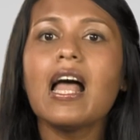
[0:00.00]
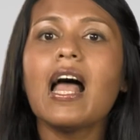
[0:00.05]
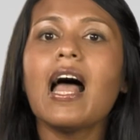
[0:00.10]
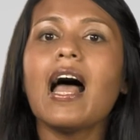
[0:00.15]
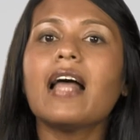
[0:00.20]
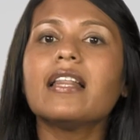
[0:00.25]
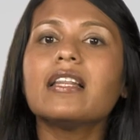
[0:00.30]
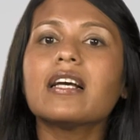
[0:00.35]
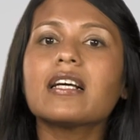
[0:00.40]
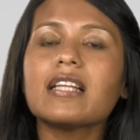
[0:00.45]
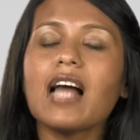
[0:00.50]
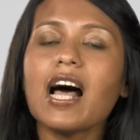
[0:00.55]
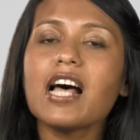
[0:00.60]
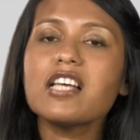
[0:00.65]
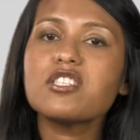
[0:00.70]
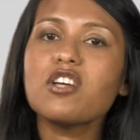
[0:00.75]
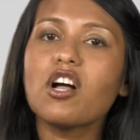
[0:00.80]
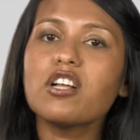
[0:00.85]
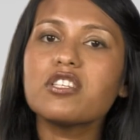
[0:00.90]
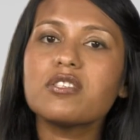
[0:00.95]
And the
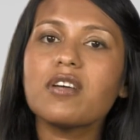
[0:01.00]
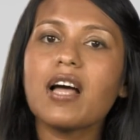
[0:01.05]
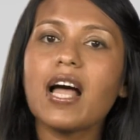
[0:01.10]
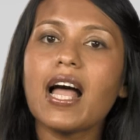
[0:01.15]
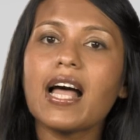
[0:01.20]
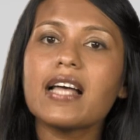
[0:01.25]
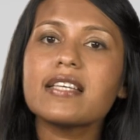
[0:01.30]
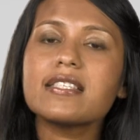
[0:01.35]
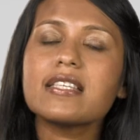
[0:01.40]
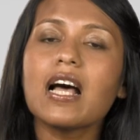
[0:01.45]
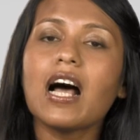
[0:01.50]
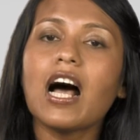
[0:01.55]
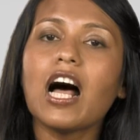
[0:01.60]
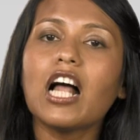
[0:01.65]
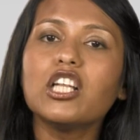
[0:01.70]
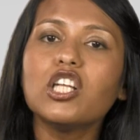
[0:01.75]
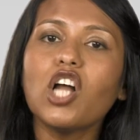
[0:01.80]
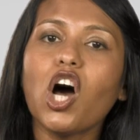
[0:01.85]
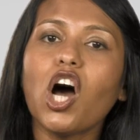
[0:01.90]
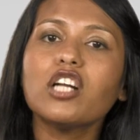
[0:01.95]
class also has a
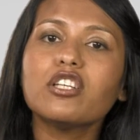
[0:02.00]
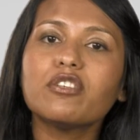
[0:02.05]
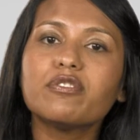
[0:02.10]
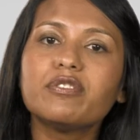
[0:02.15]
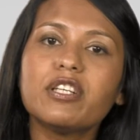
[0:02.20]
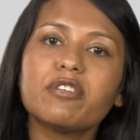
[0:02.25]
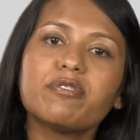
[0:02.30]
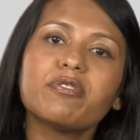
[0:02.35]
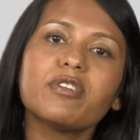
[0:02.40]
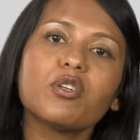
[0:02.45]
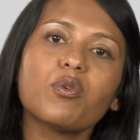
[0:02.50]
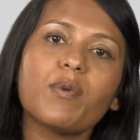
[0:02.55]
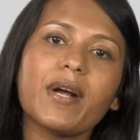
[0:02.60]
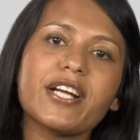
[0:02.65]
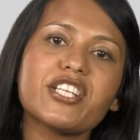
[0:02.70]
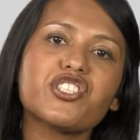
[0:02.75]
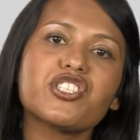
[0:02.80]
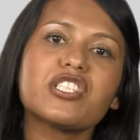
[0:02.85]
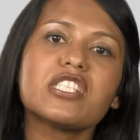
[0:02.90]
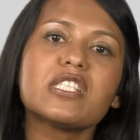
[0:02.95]
lot of different
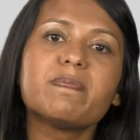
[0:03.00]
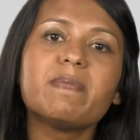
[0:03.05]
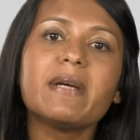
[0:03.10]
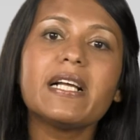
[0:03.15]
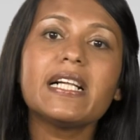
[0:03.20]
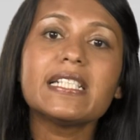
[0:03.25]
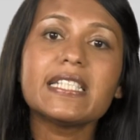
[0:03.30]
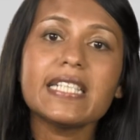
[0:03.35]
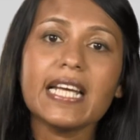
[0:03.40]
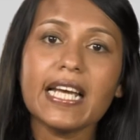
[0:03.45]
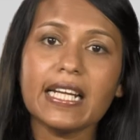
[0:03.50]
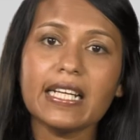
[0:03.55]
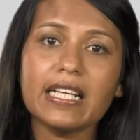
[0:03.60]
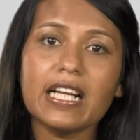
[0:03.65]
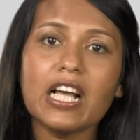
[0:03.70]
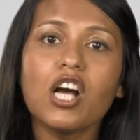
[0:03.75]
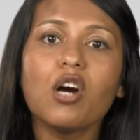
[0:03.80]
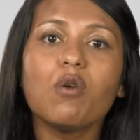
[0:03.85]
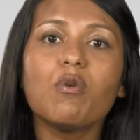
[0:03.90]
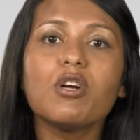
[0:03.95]
questions built in,
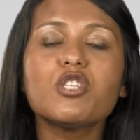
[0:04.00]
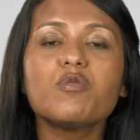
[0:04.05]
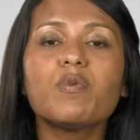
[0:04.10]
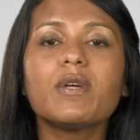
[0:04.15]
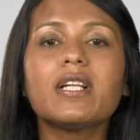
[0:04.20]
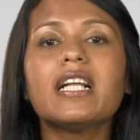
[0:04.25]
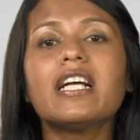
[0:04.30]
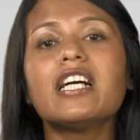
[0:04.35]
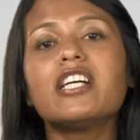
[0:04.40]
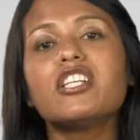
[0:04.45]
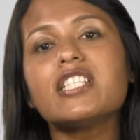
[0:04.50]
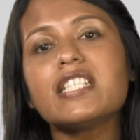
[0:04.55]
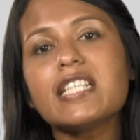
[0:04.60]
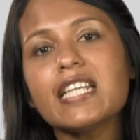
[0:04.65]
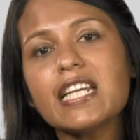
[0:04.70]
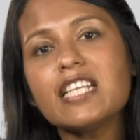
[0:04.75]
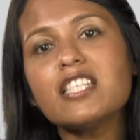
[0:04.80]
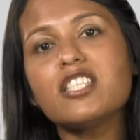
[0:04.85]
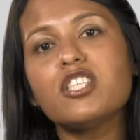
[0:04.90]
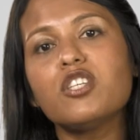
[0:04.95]
which will
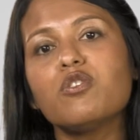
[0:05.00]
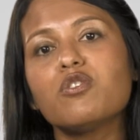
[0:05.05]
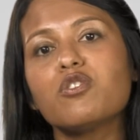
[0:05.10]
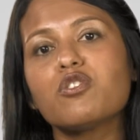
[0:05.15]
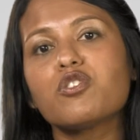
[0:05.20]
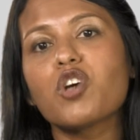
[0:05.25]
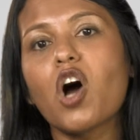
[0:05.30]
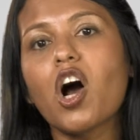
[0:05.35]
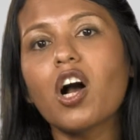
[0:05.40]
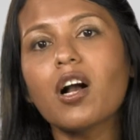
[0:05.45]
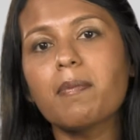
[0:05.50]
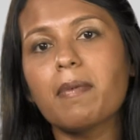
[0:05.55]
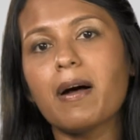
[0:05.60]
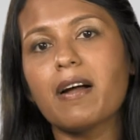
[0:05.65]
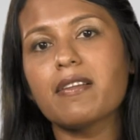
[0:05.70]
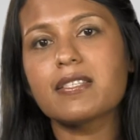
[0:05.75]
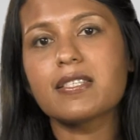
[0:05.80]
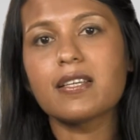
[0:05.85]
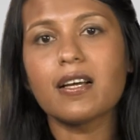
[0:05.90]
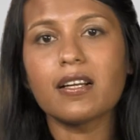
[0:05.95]
tease you to talk
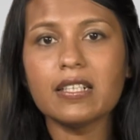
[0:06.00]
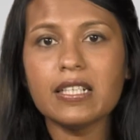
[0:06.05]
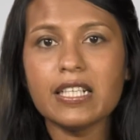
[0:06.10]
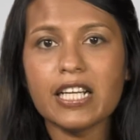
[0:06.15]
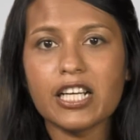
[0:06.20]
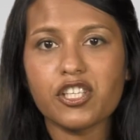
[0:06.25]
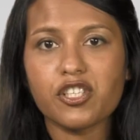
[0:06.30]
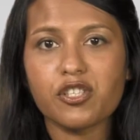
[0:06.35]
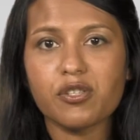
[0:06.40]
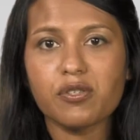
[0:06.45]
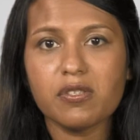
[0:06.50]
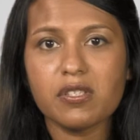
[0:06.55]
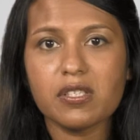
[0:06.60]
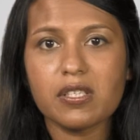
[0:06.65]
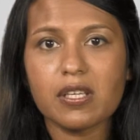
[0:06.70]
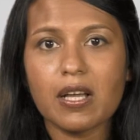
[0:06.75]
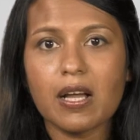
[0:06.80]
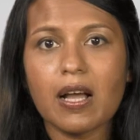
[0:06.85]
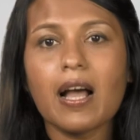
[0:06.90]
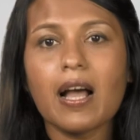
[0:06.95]
about certain issues,
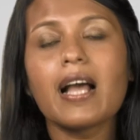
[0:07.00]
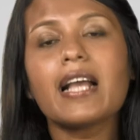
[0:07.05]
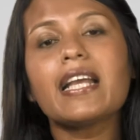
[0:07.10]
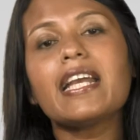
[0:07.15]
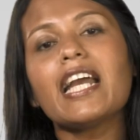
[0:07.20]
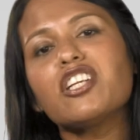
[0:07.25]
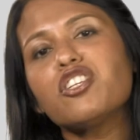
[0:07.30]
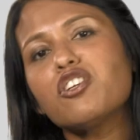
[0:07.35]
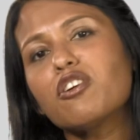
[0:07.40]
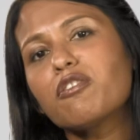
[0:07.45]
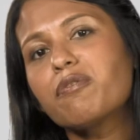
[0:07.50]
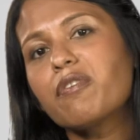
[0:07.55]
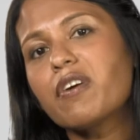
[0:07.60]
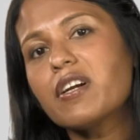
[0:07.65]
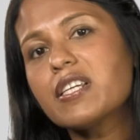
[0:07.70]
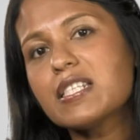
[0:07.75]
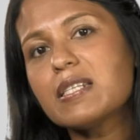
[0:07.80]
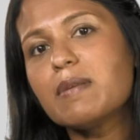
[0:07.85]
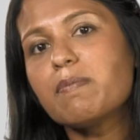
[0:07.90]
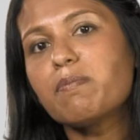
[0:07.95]
get your
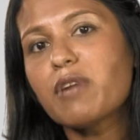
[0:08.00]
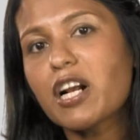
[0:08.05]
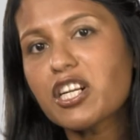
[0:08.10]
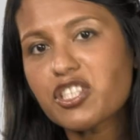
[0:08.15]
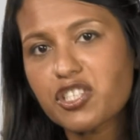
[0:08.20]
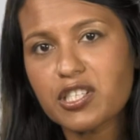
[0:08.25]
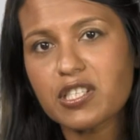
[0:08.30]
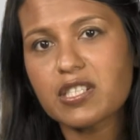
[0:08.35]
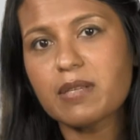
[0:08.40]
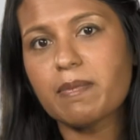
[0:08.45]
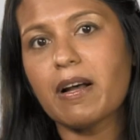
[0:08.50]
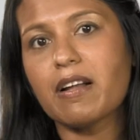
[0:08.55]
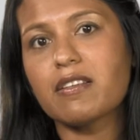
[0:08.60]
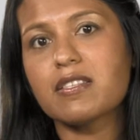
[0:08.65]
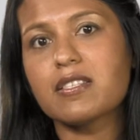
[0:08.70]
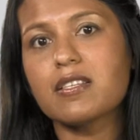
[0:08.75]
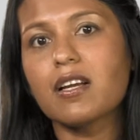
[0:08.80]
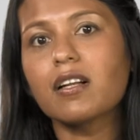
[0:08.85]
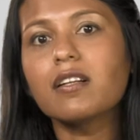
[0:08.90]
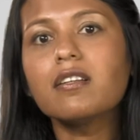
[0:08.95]
first impressions about
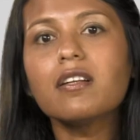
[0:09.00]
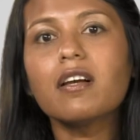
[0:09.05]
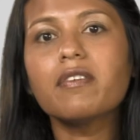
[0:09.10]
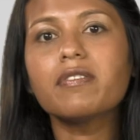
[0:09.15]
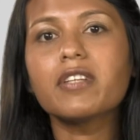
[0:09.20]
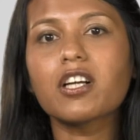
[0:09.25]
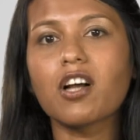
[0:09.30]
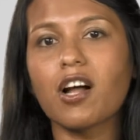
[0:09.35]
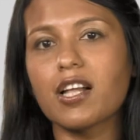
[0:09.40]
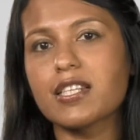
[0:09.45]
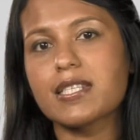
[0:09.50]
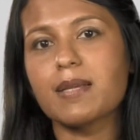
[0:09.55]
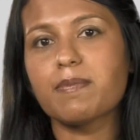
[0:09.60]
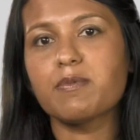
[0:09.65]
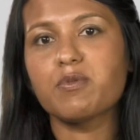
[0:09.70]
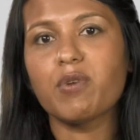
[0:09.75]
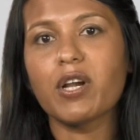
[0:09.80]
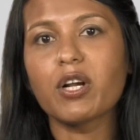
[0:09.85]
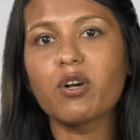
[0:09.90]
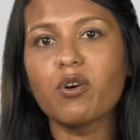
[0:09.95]
certain of the
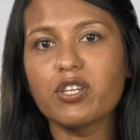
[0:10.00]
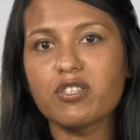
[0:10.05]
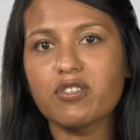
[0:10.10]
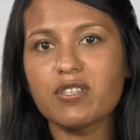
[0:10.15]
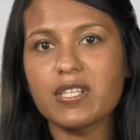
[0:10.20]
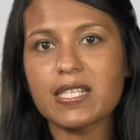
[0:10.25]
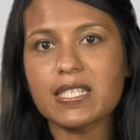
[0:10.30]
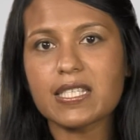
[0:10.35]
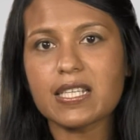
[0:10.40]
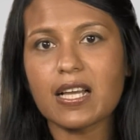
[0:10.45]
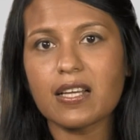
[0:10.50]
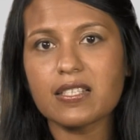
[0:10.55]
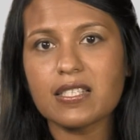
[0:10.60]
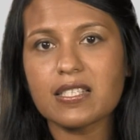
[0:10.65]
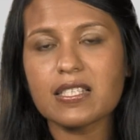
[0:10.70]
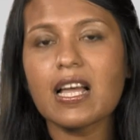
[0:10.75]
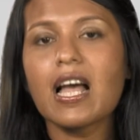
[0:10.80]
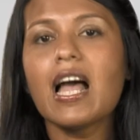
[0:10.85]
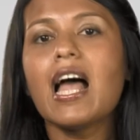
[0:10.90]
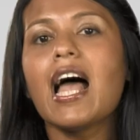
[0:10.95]
concepts we are going to
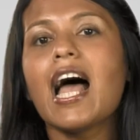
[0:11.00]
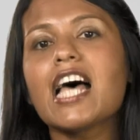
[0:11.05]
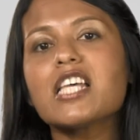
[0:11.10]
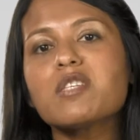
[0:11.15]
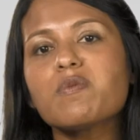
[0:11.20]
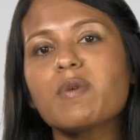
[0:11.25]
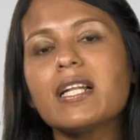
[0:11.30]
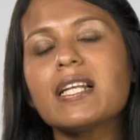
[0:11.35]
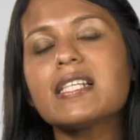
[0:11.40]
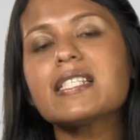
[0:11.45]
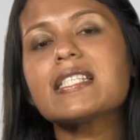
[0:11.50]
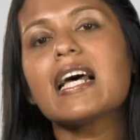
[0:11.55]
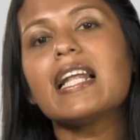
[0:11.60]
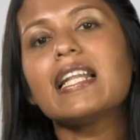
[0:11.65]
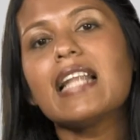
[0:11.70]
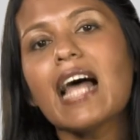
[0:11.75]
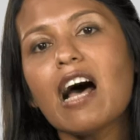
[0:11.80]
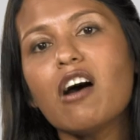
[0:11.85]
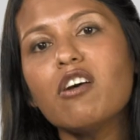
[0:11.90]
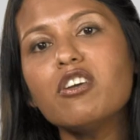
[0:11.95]
discuss, as well as
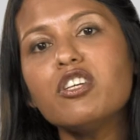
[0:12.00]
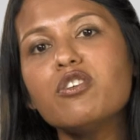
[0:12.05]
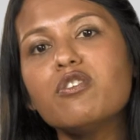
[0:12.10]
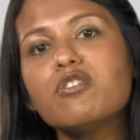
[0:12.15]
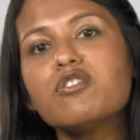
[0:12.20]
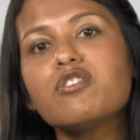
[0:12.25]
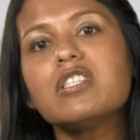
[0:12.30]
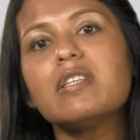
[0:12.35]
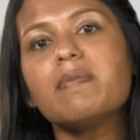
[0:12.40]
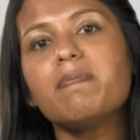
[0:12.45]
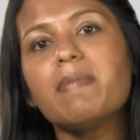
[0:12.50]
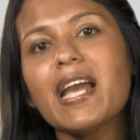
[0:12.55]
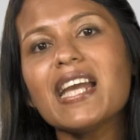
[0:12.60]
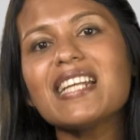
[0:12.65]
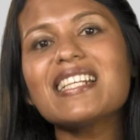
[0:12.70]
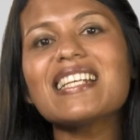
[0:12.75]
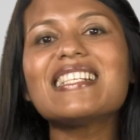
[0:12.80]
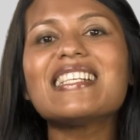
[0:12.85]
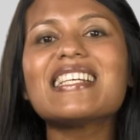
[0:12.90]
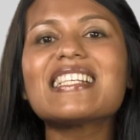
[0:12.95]
allow you to debate
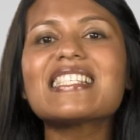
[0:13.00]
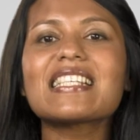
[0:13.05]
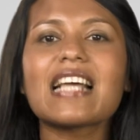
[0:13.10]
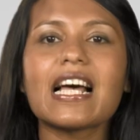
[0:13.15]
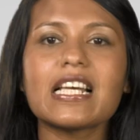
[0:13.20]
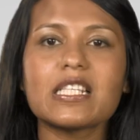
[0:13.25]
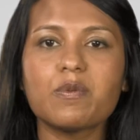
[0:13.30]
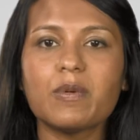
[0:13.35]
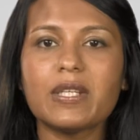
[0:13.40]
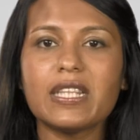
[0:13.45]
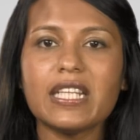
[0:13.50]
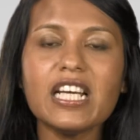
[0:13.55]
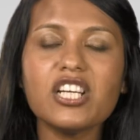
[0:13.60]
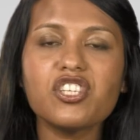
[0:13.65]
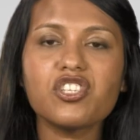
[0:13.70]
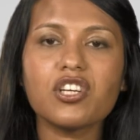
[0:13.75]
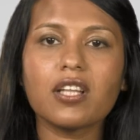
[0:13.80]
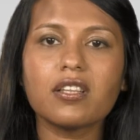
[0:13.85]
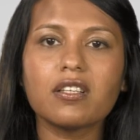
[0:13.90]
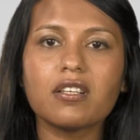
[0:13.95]
and discuss with
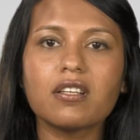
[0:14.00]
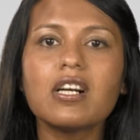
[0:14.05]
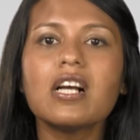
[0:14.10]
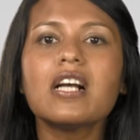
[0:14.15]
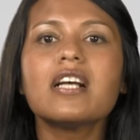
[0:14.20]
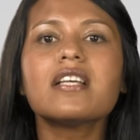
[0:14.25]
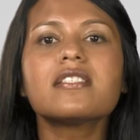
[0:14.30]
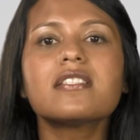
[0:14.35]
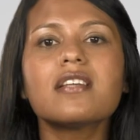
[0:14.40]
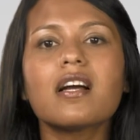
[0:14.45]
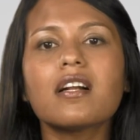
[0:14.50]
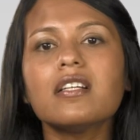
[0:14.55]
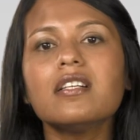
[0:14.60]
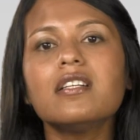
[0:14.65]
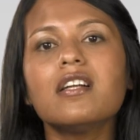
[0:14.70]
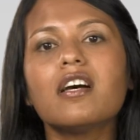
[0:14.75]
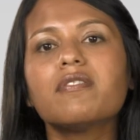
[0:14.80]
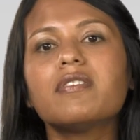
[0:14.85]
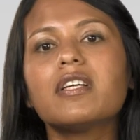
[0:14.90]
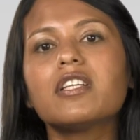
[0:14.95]
each other certain
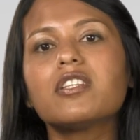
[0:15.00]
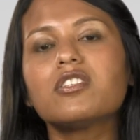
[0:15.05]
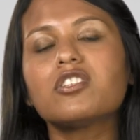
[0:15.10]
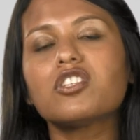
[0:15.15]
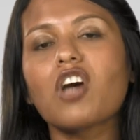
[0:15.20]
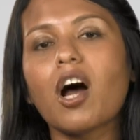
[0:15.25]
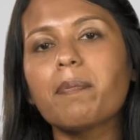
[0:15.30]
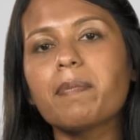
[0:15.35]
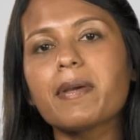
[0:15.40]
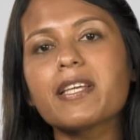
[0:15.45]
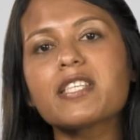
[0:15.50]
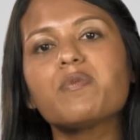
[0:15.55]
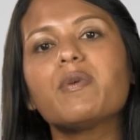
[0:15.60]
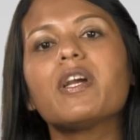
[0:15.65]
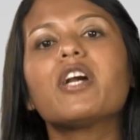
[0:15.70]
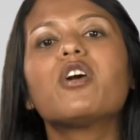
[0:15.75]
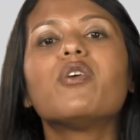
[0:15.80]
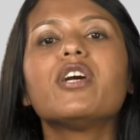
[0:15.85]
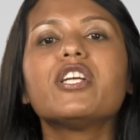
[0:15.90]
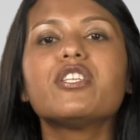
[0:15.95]
of the topics we
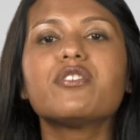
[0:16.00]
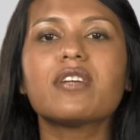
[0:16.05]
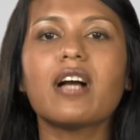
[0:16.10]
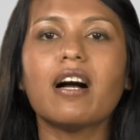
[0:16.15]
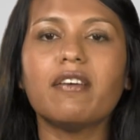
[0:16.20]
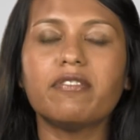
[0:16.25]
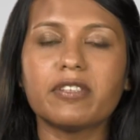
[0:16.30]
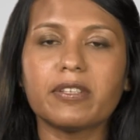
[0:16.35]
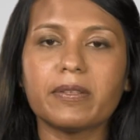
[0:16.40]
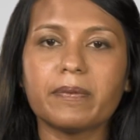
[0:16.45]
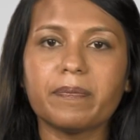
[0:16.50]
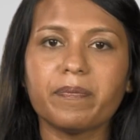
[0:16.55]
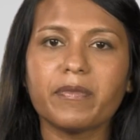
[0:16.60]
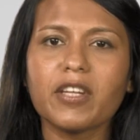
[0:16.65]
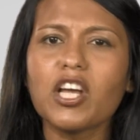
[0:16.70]
are going to cover.